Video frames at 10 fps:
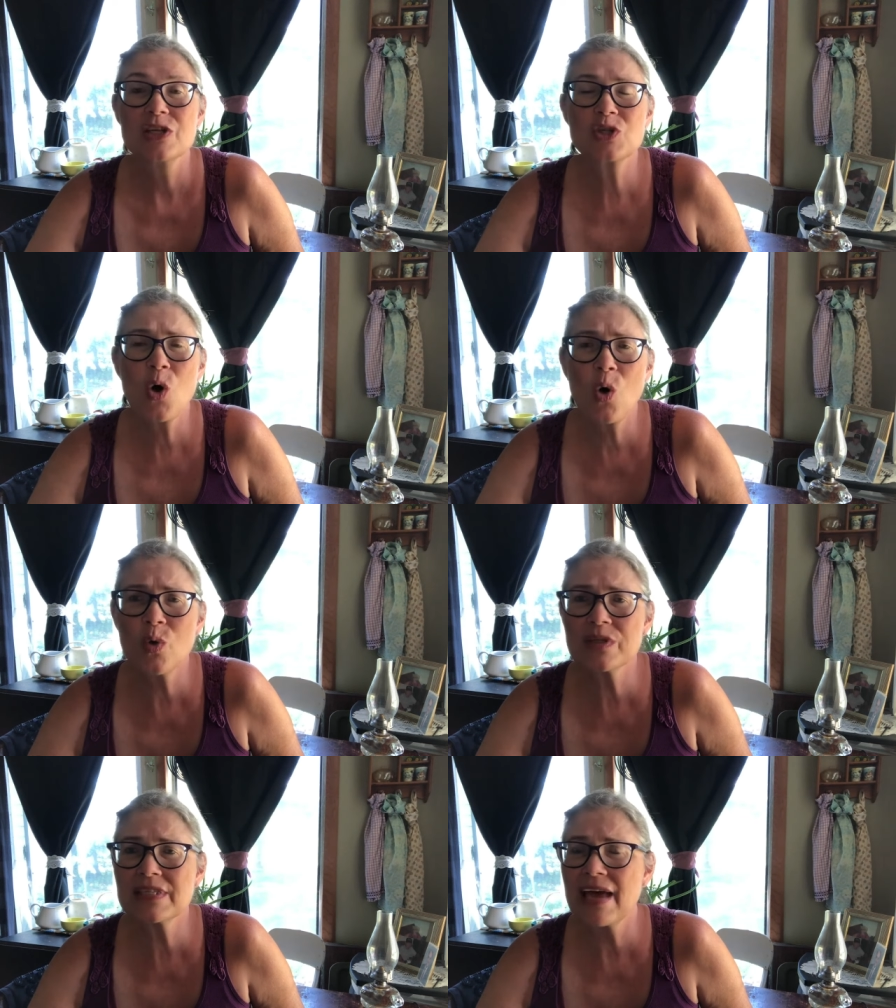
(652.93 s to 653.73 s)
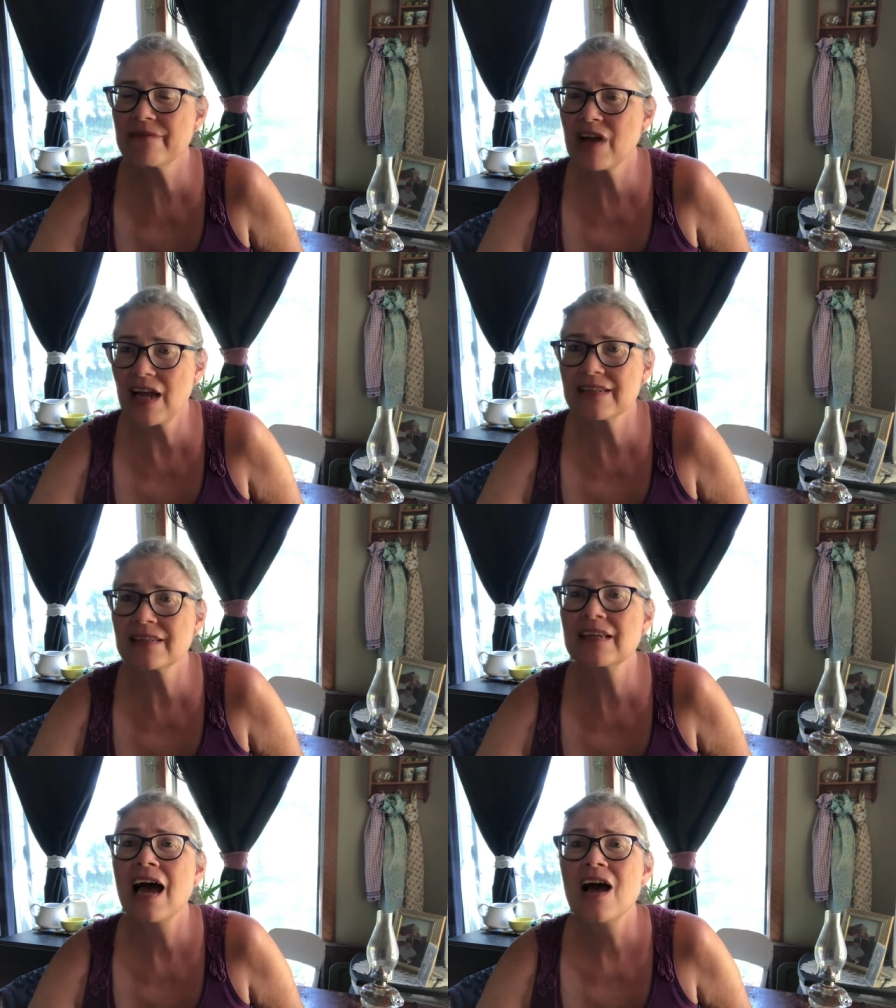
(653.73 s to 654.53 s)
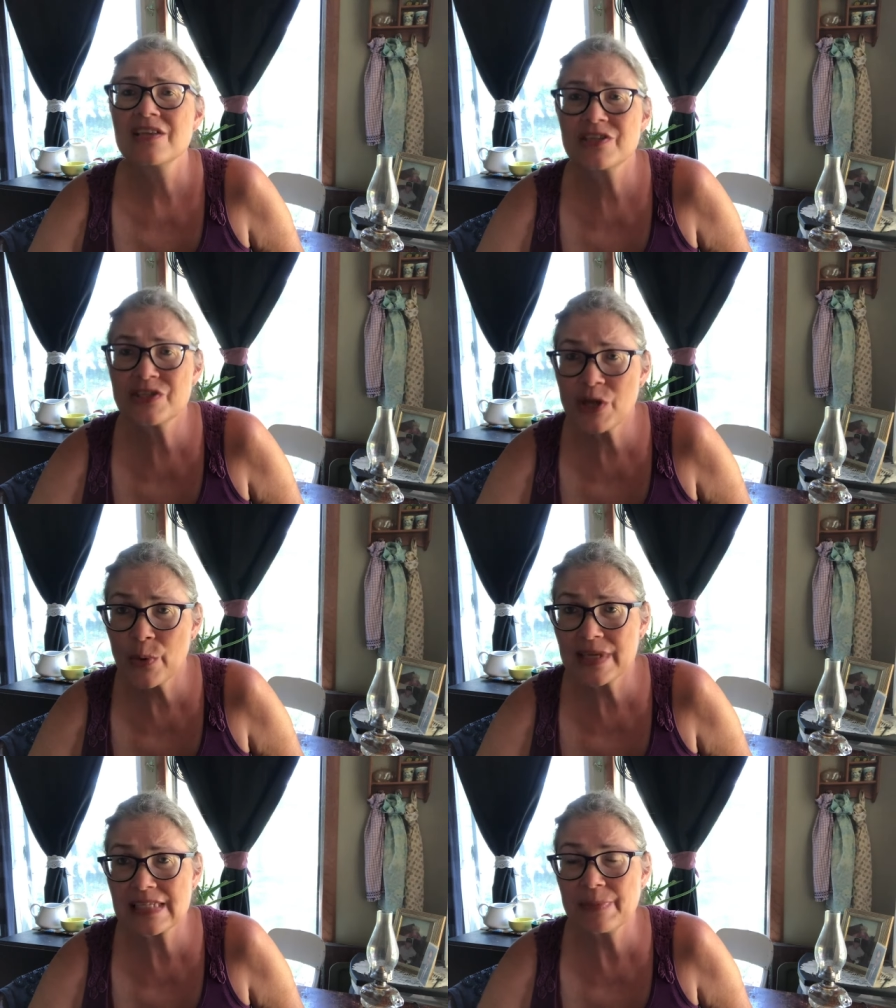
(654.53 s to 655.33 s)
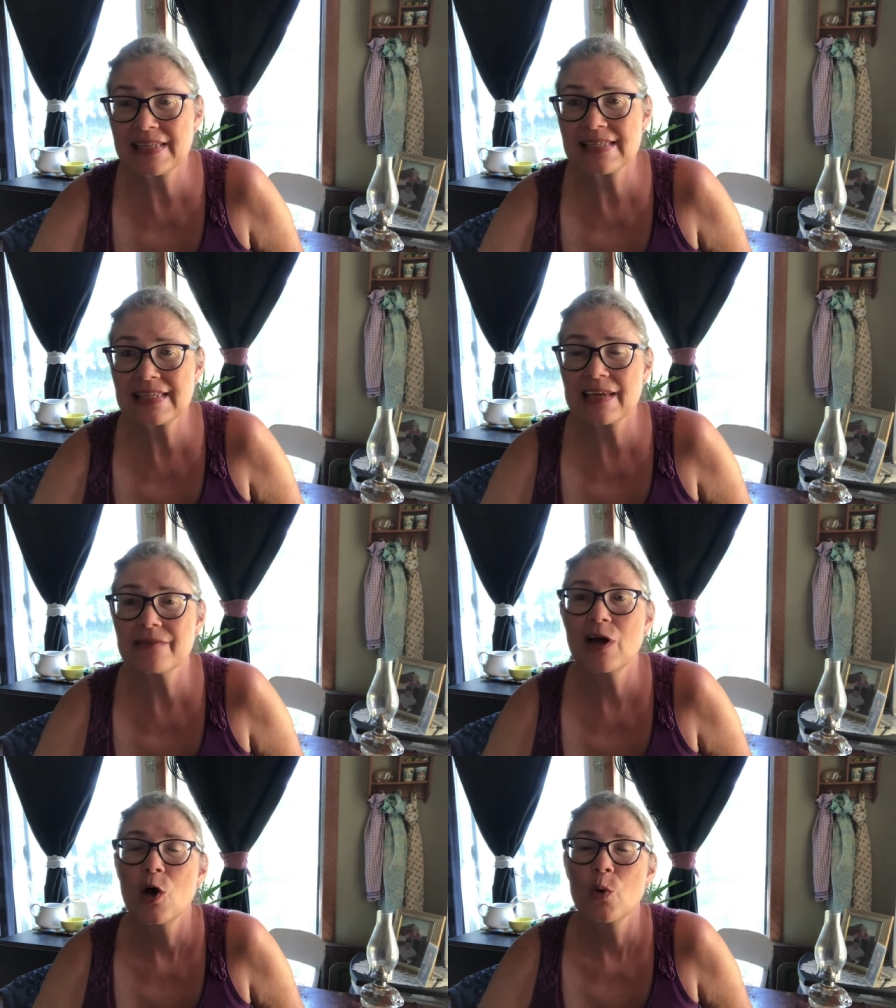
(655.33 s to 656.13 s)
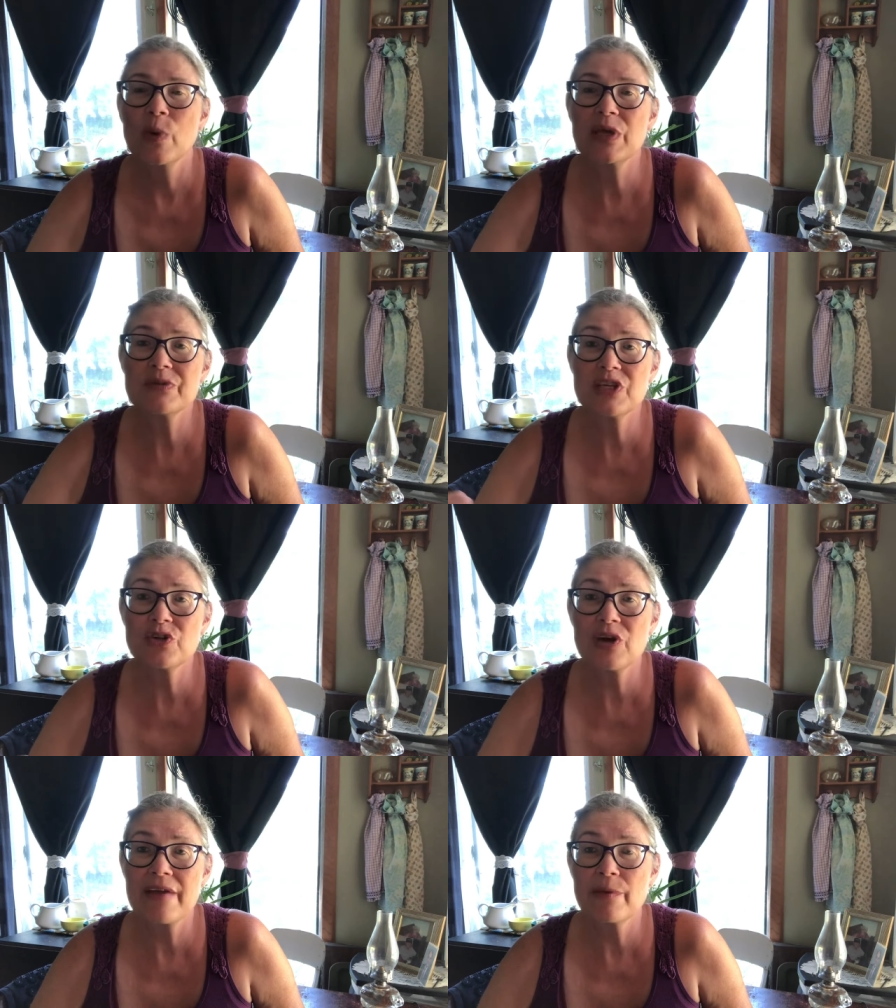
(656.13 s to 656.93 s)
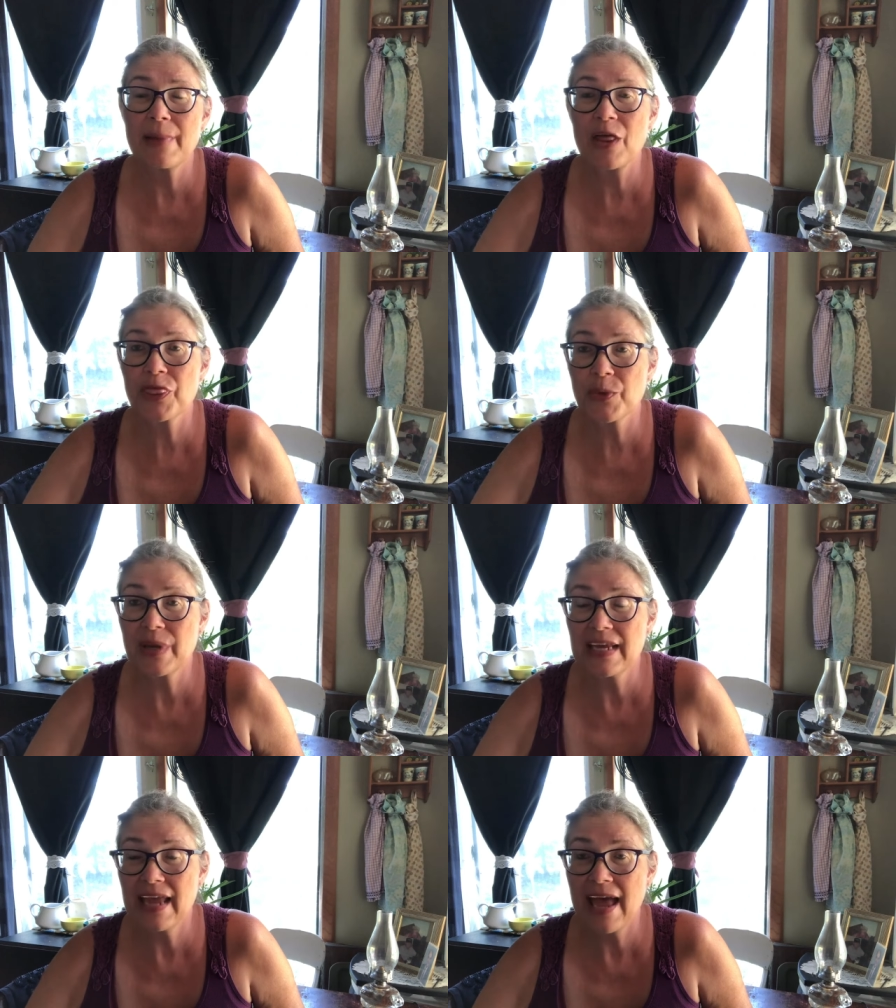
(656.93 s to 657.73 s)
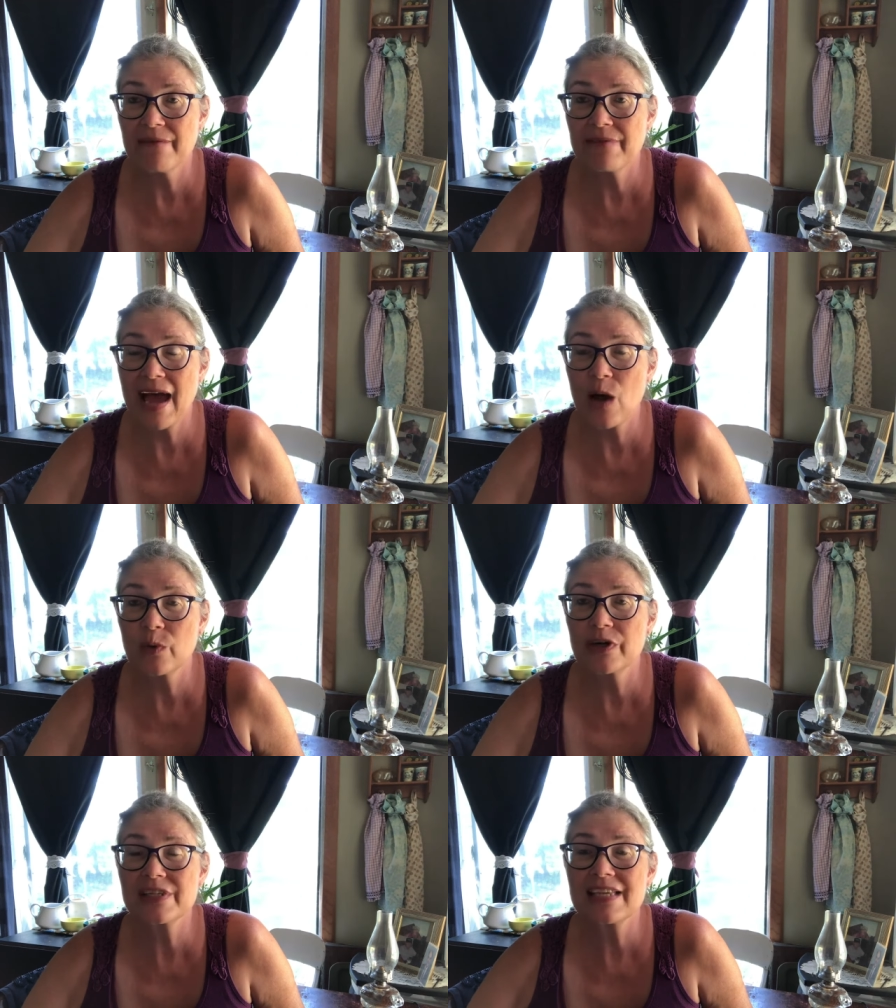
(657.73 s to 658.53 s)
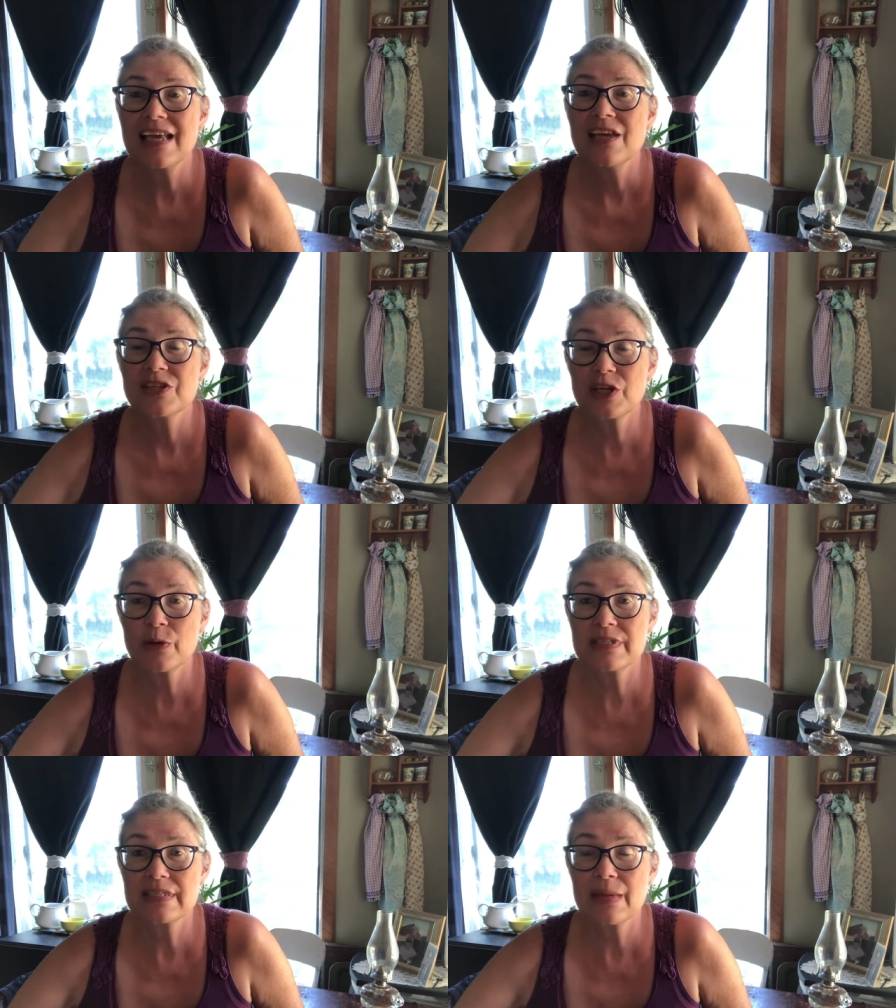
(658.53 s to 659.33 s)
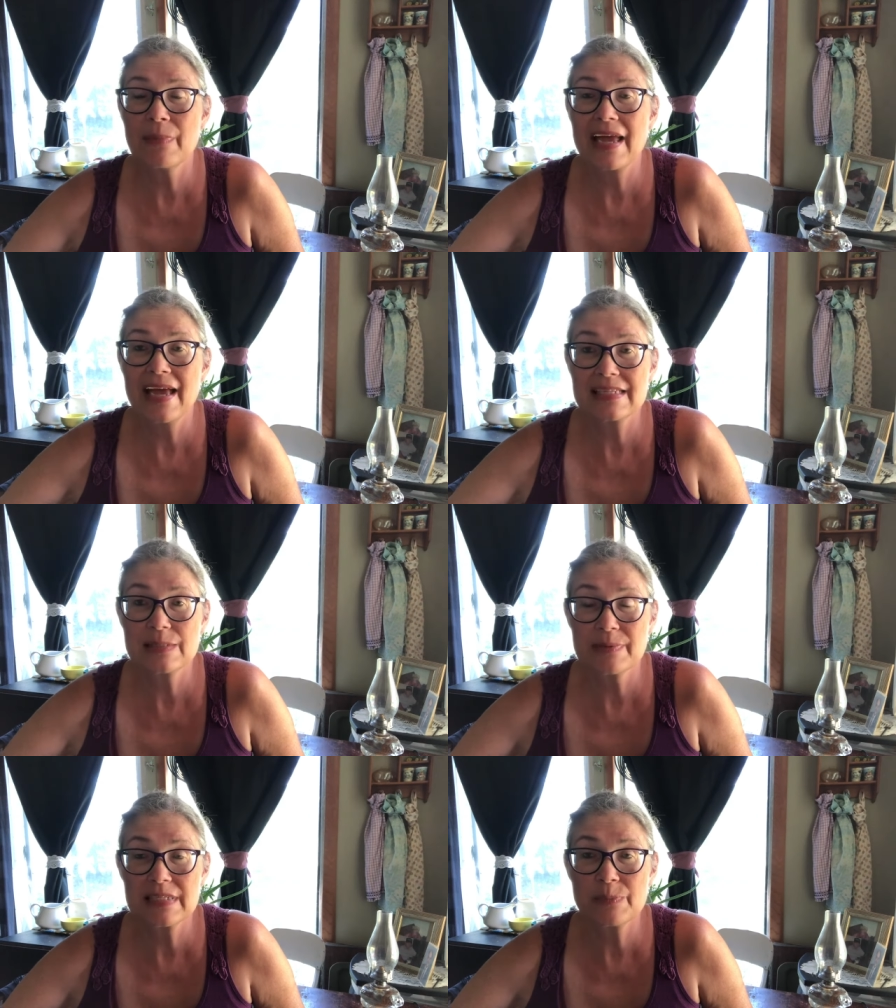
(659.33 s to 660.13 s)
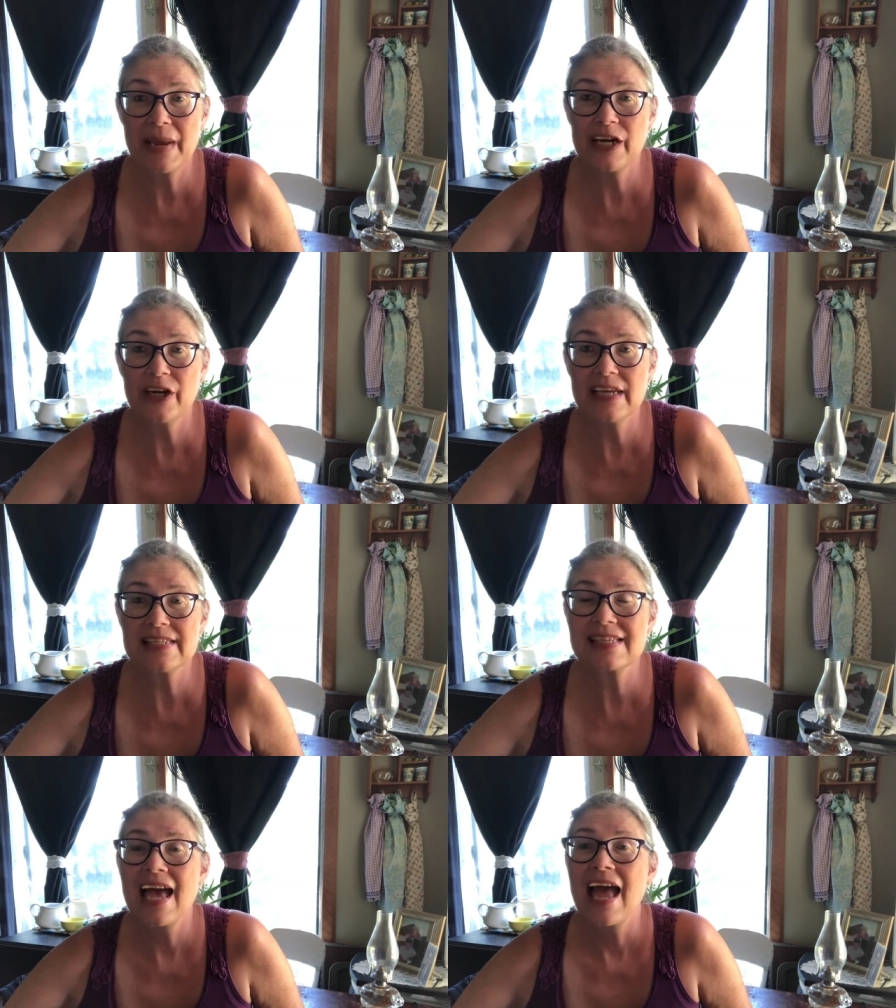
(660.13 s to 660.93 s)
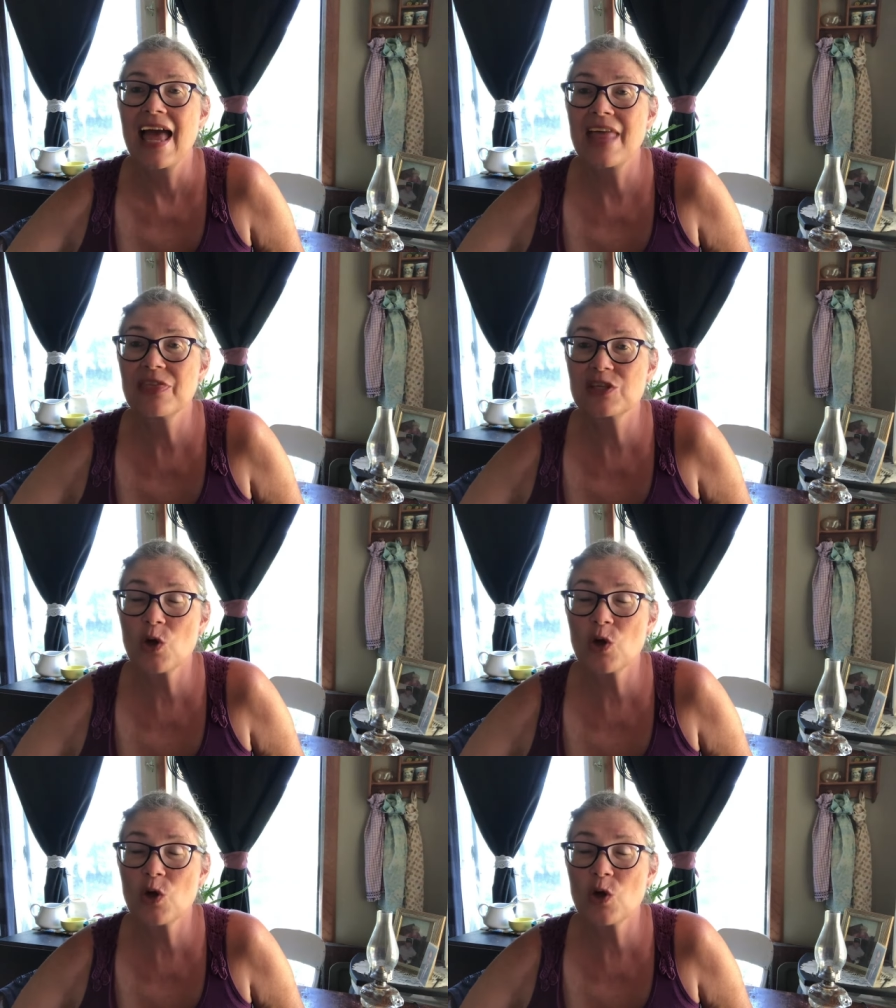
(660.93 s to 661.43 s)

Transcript: Tolls have gotten so expensive. We used to drive about three and a half hours to go see my husband's parents, and the